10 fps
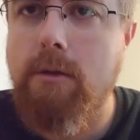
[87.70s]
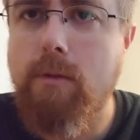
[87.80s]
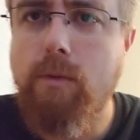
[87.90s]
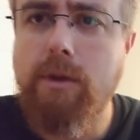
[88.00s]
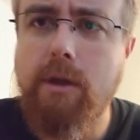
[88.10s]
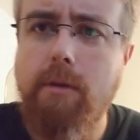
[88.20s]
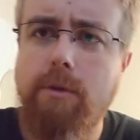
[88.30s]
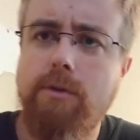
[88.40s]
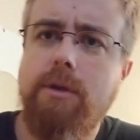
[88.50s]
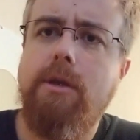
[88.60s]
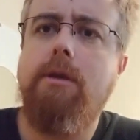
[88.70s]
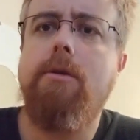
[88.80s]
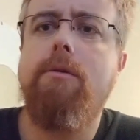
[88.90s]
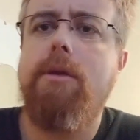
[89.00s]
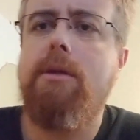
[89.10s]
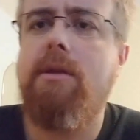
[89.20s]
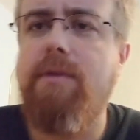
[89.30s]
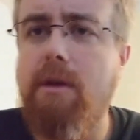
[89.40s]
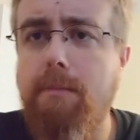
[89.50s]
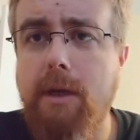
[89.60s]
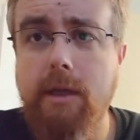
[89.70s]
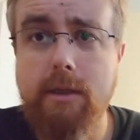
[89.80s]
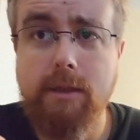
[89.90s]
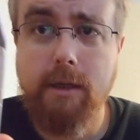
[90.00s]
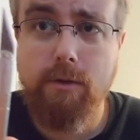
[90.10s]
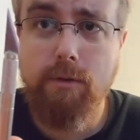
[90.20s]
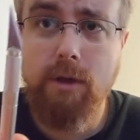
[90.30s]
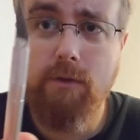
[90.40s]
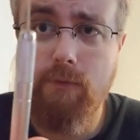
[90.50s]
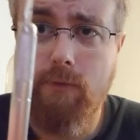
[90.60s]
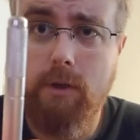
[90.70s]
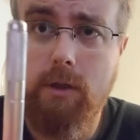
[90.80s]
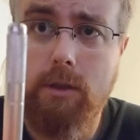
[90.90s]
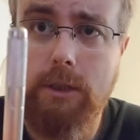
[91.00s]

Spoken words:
So one thing I'm using here is I've got my X-Acto knife,